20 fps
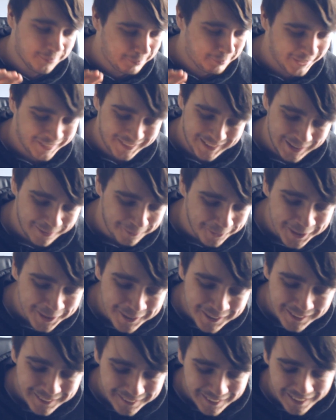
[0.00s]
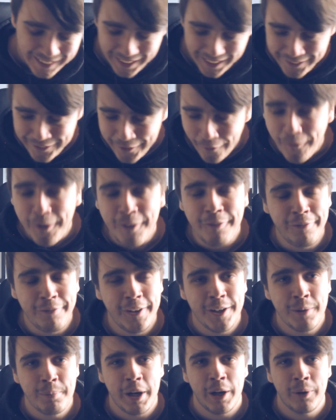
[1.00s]
but the only annoying
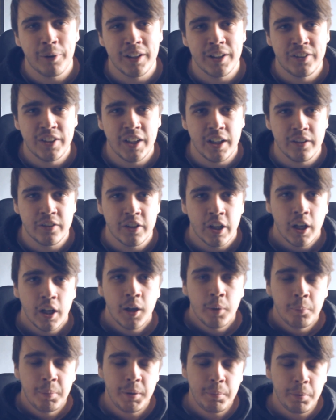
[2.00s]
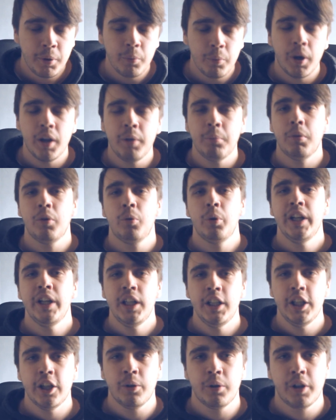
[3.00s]
thing about this is people want
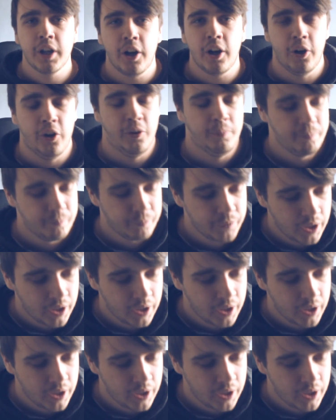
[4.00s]
Mourinho gone.